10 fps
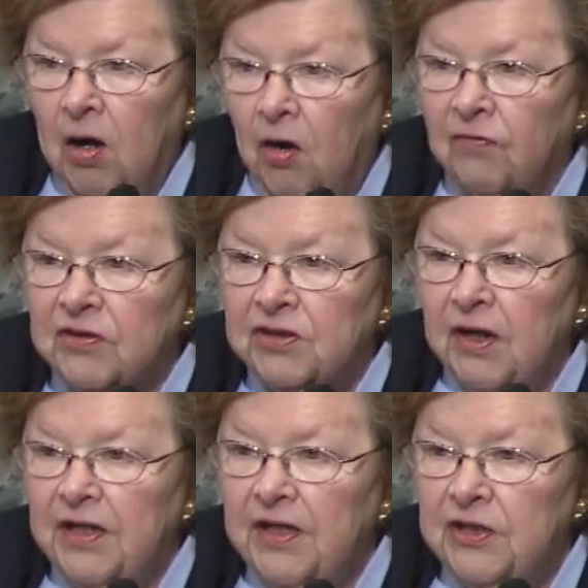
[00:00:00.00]

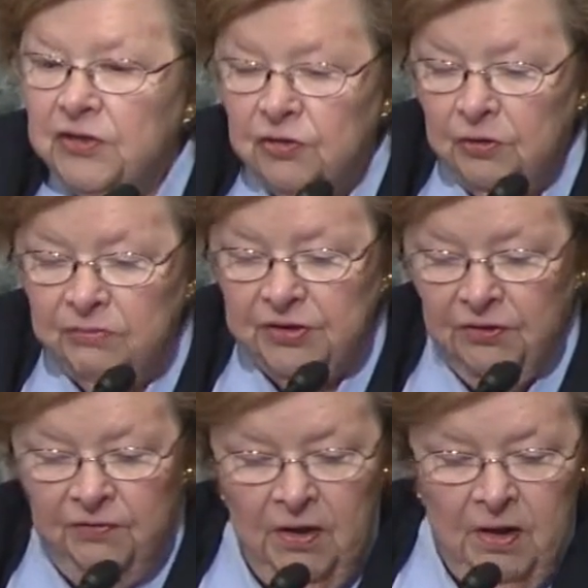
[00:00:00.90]
oversight in terms
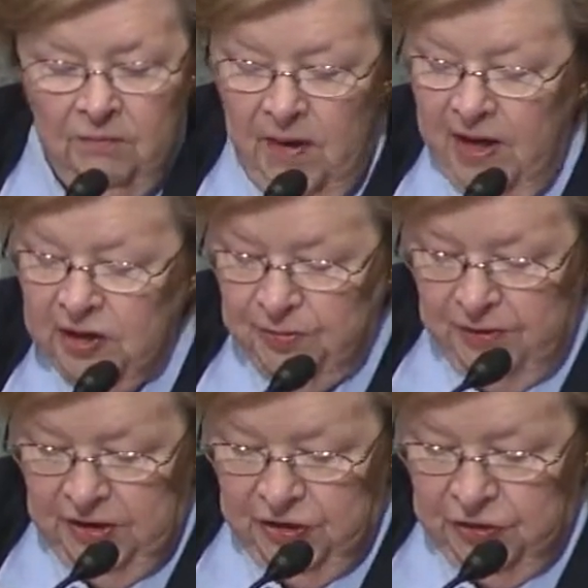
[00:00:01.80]
of
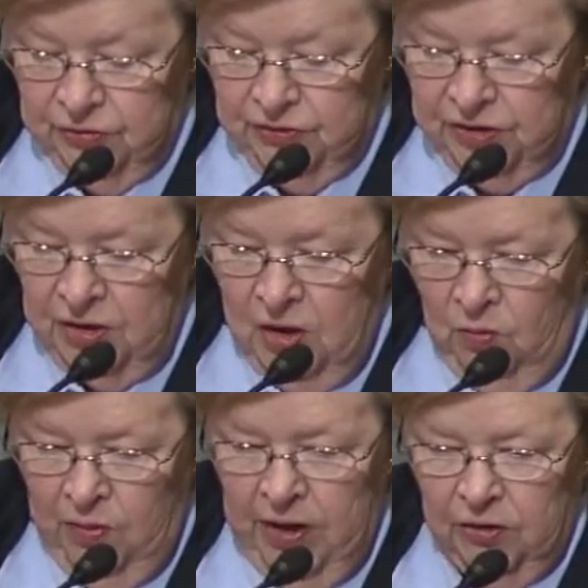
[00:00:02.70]
management issues.
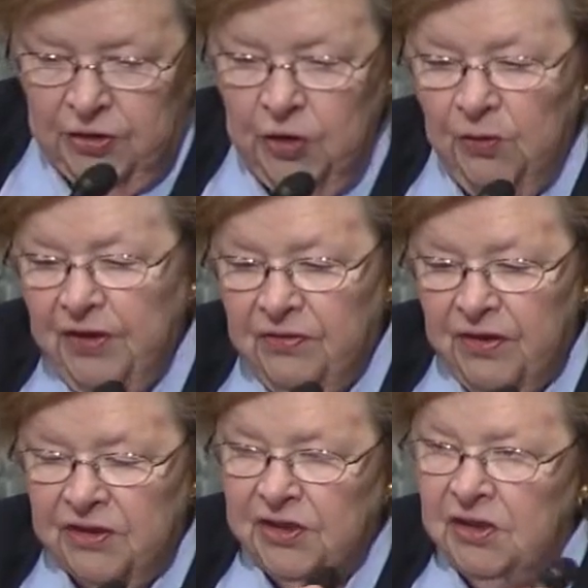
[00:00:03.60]
We are doing
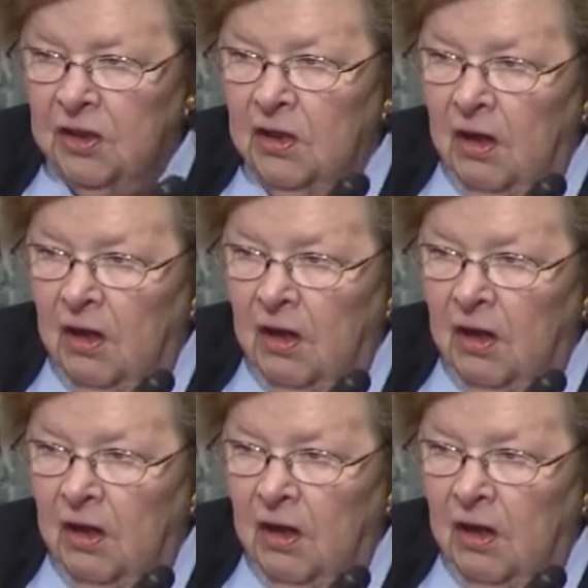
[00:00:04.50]
this.